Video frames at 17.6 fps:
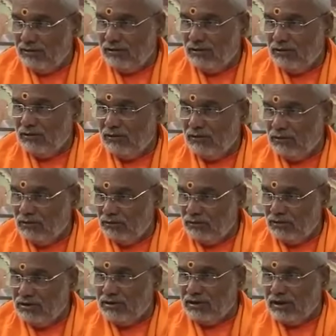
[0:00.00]
I will go
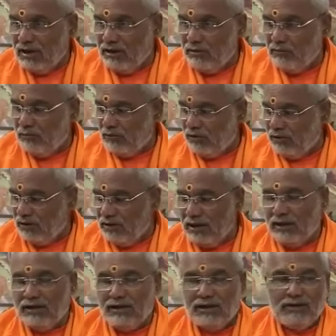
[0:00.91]
to this camp and
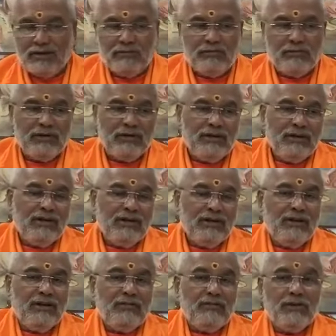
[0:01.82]
that camp.
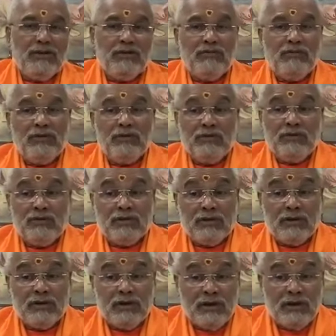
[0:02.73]
But when you
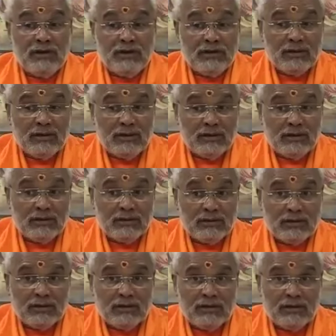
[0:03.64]
study
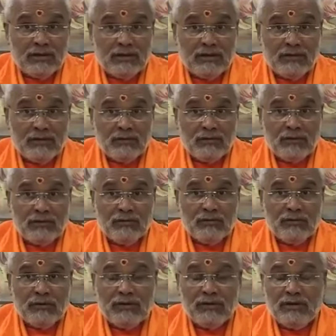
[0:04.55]
Shastra here,
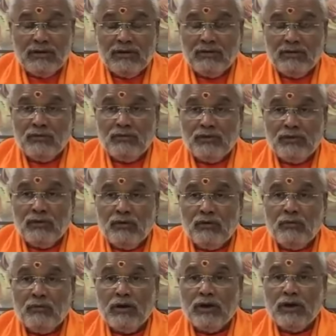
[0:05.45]
then you feel,
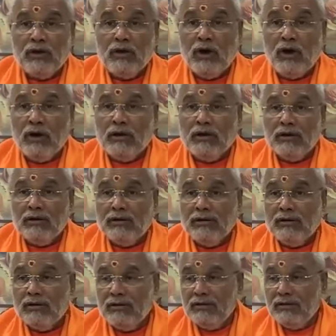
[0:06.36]
oh my God,
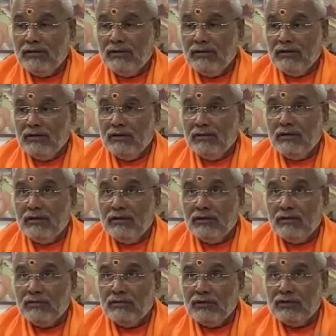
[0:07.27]

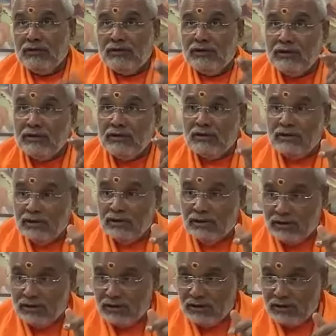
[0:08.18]
this is
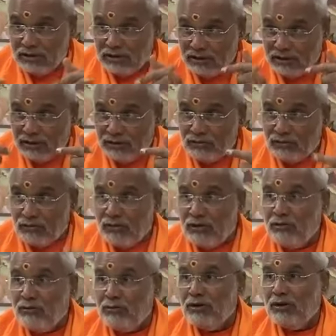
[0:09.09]
the thing that I should
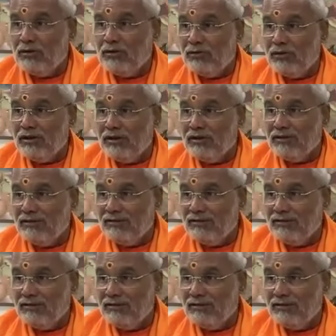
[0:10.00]
have been doing.